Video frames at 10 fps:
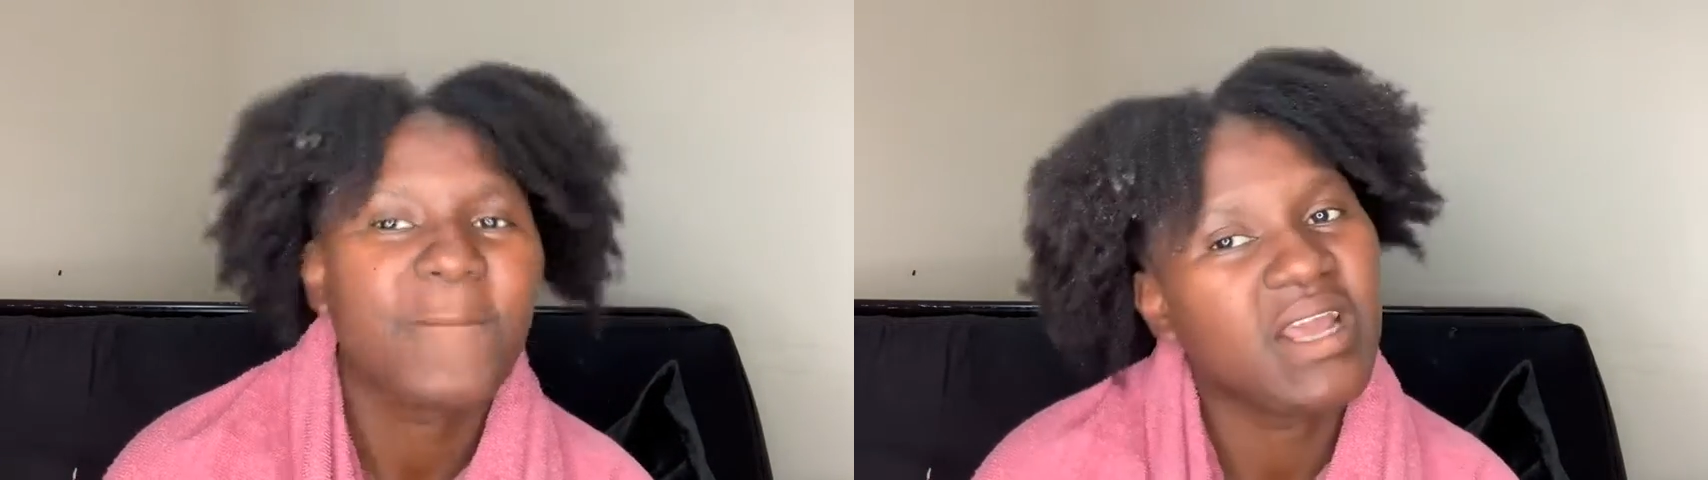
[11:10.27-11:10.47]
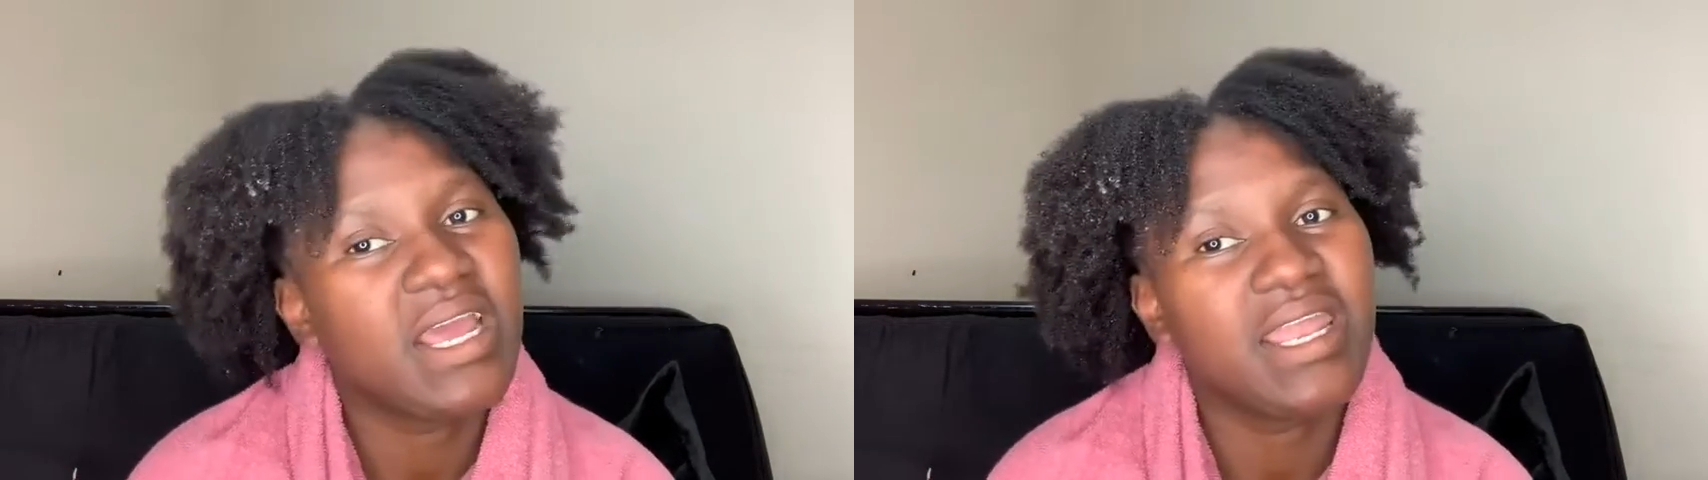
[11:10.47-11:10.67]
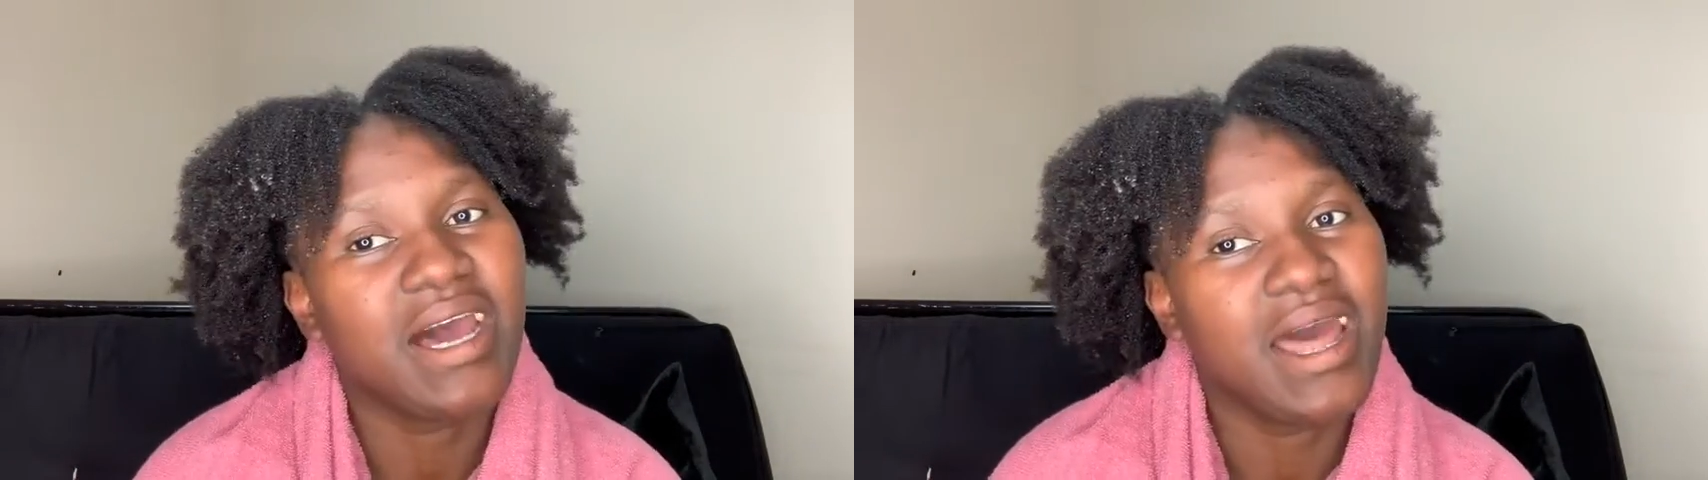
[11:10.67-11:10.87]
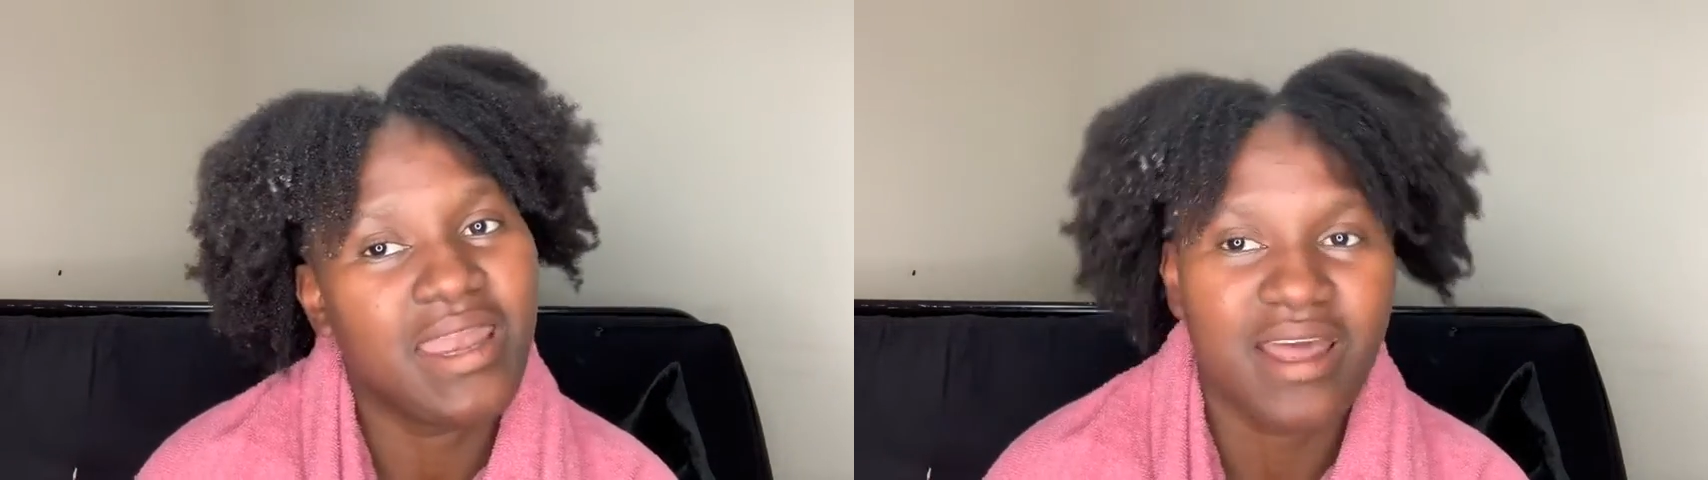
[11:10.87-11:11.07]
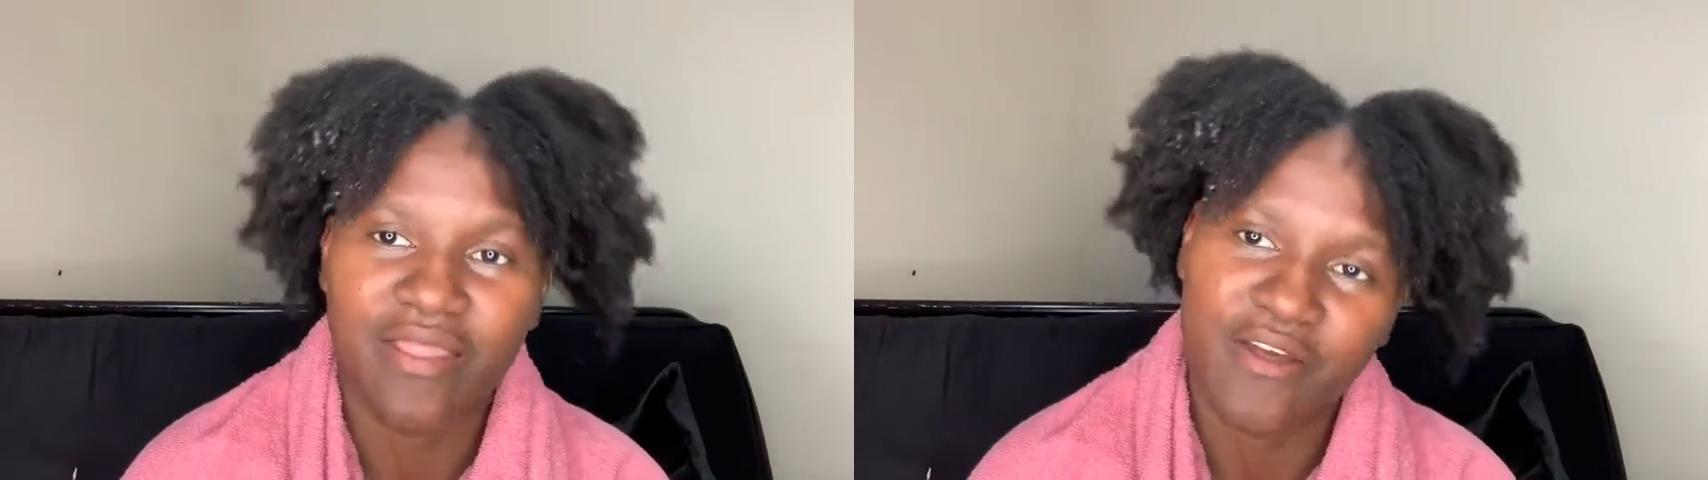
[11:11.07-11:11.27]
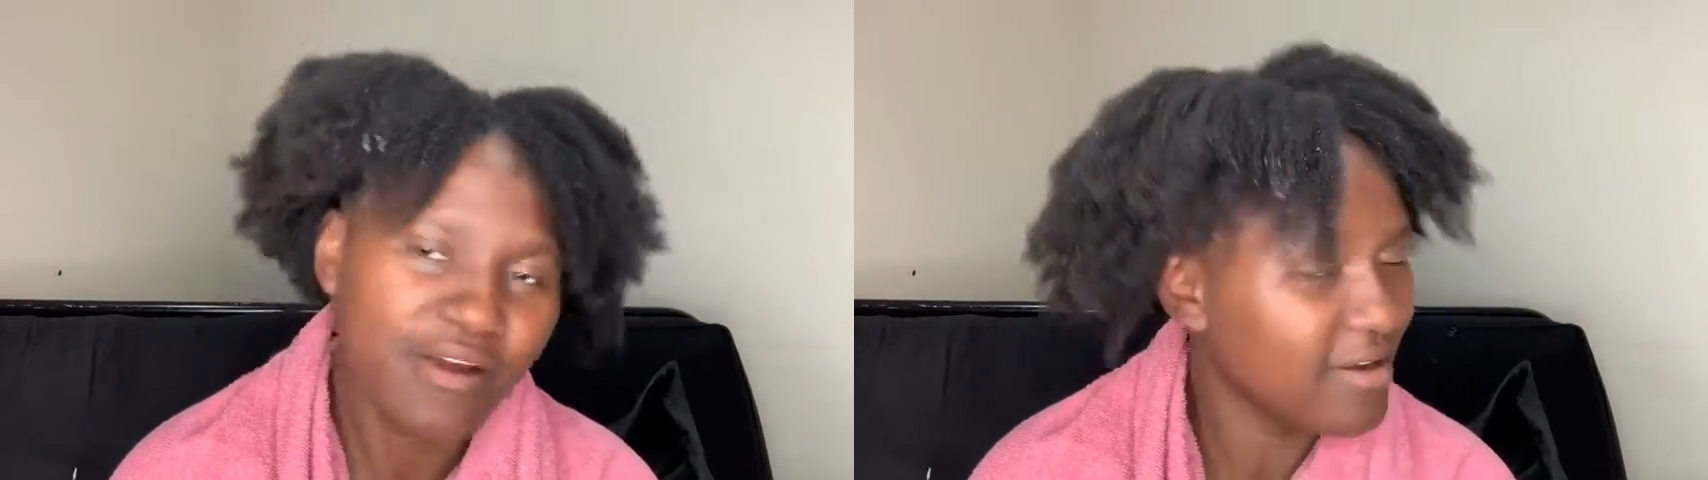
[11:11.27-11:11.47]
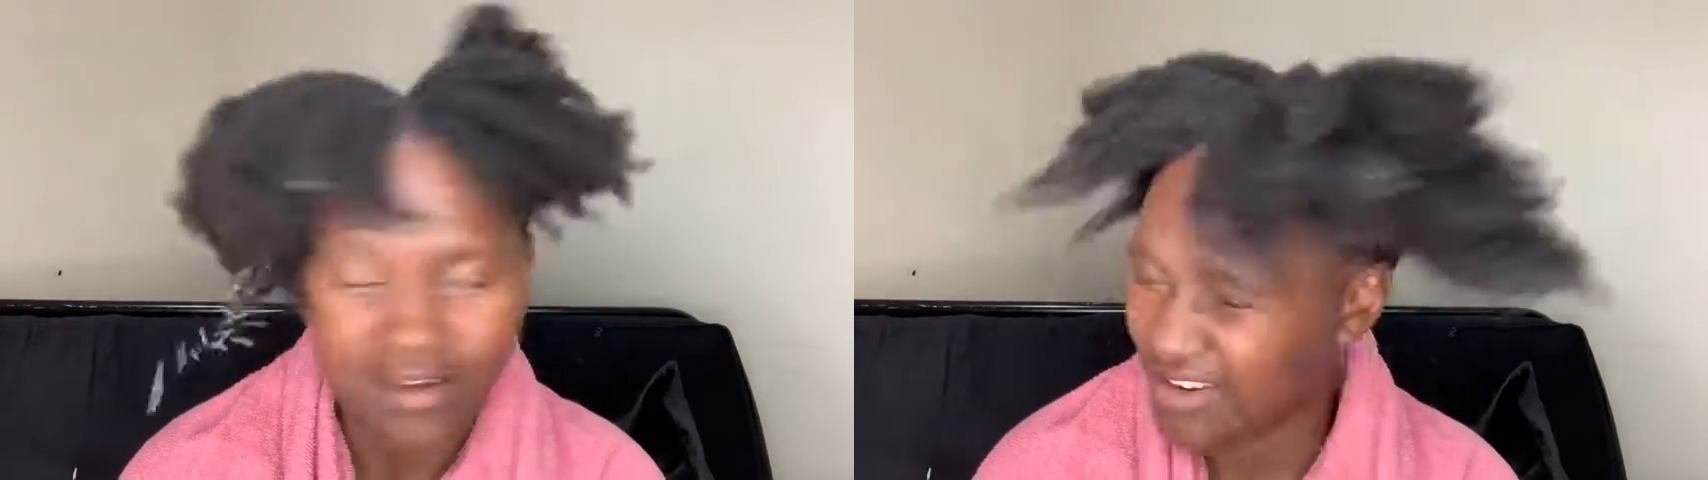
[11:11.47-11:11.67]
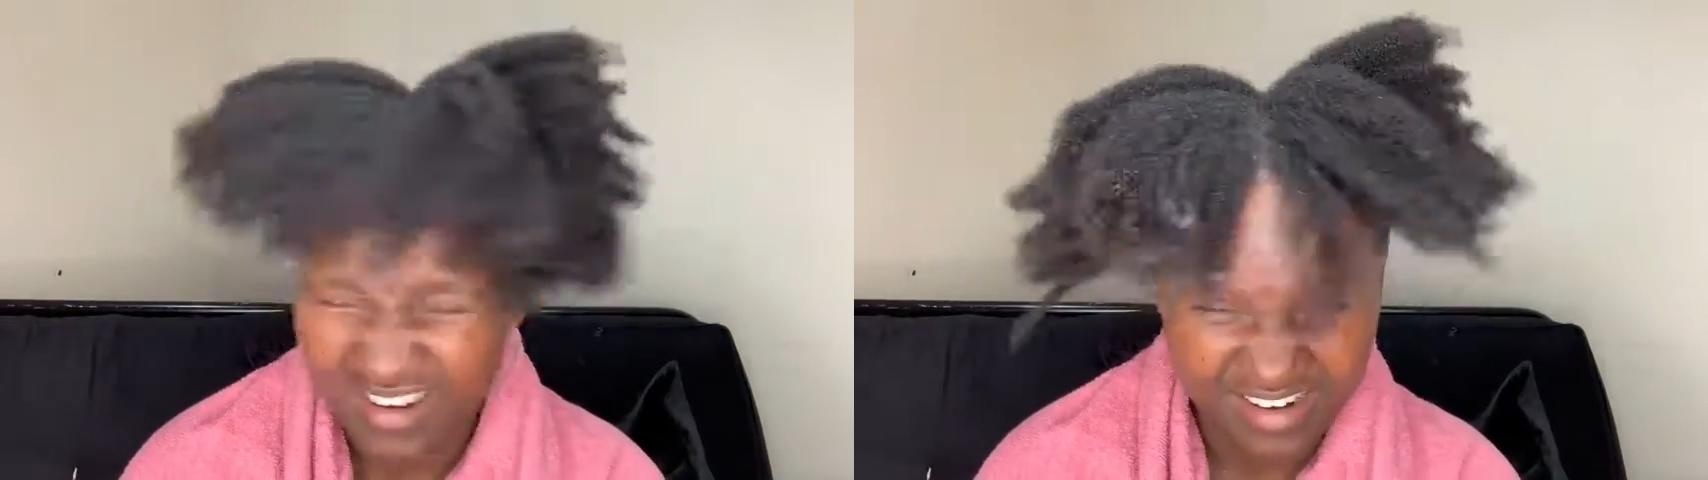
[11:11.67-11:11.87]
in
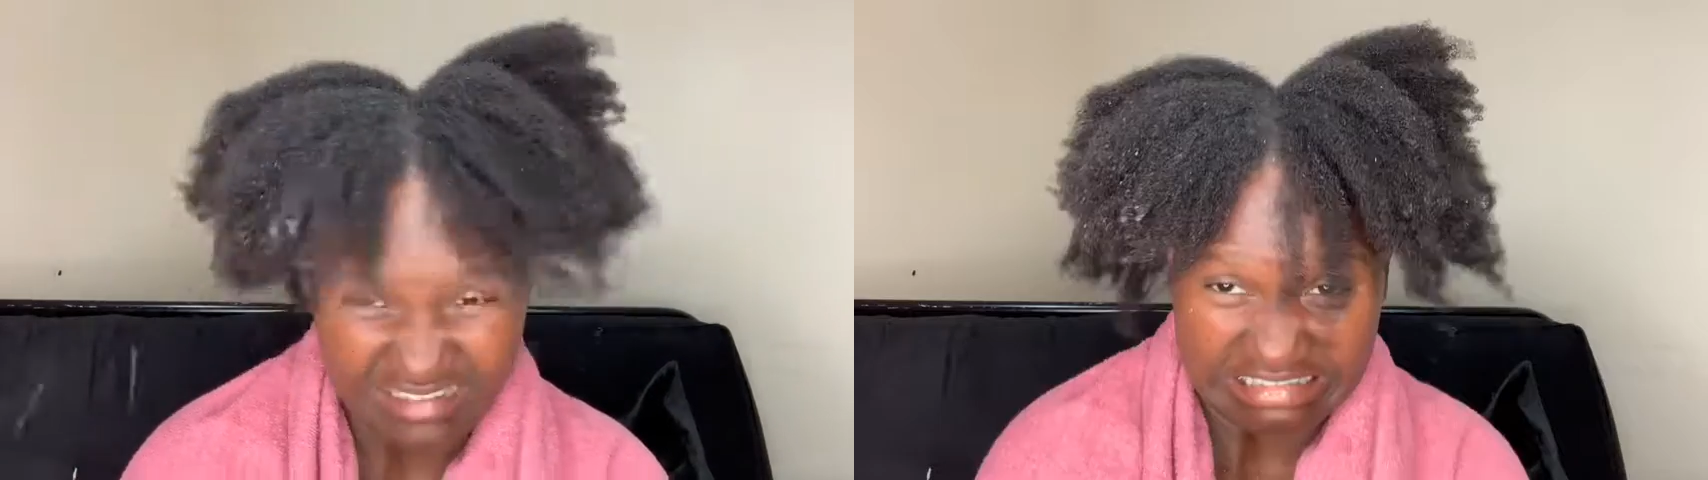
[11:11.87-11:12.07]
another